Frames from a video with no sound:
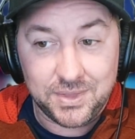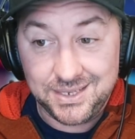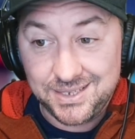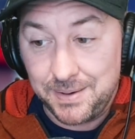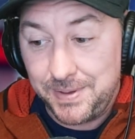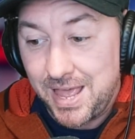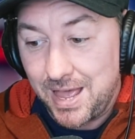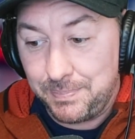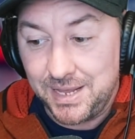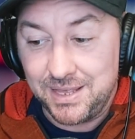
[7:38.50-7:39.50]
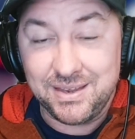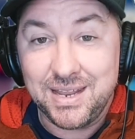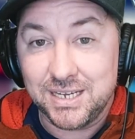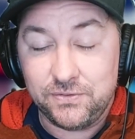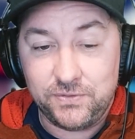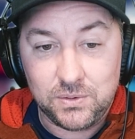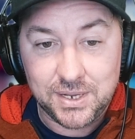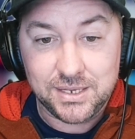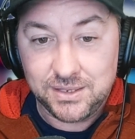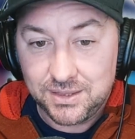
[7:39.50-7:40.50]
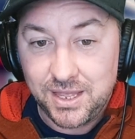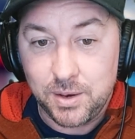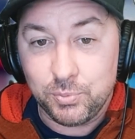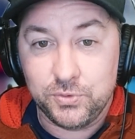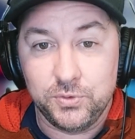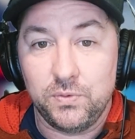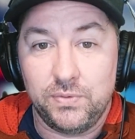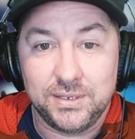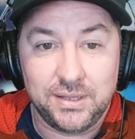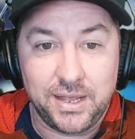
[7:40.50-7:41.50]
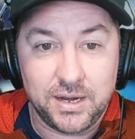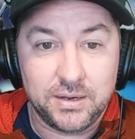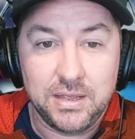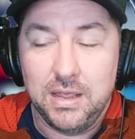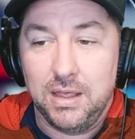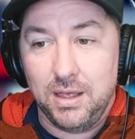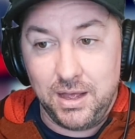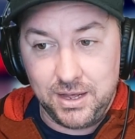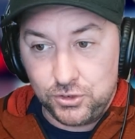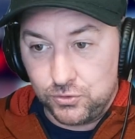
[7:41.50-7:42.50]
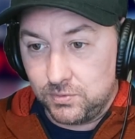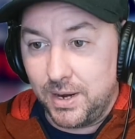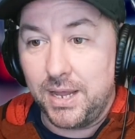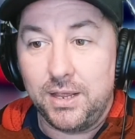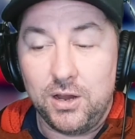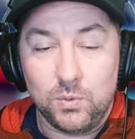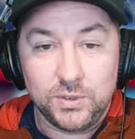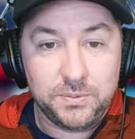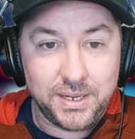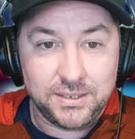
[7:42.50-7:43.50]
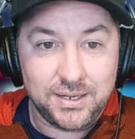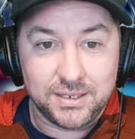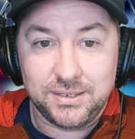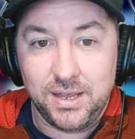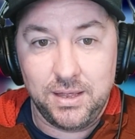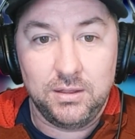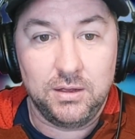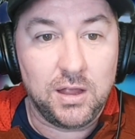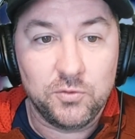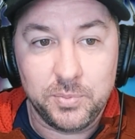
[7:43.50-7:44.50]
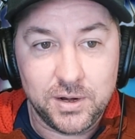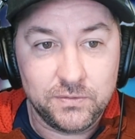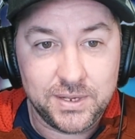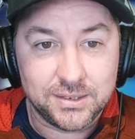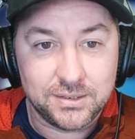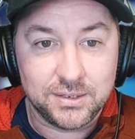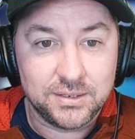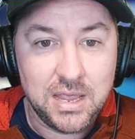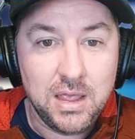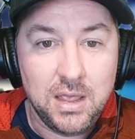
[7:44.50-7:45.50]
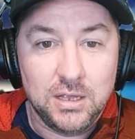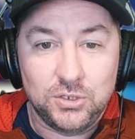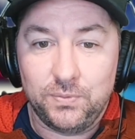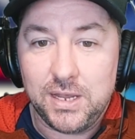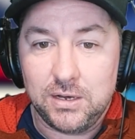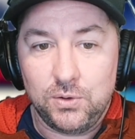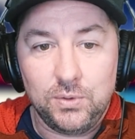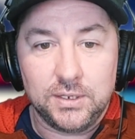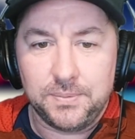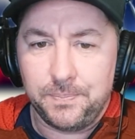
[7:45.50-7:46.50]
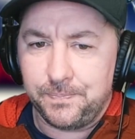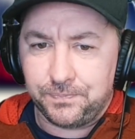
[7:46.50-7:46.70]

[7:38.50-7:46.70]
this is going to be happening in the next few days that they approve this land uh, trade here with SpaceX and the government of Texas. So if they can do this,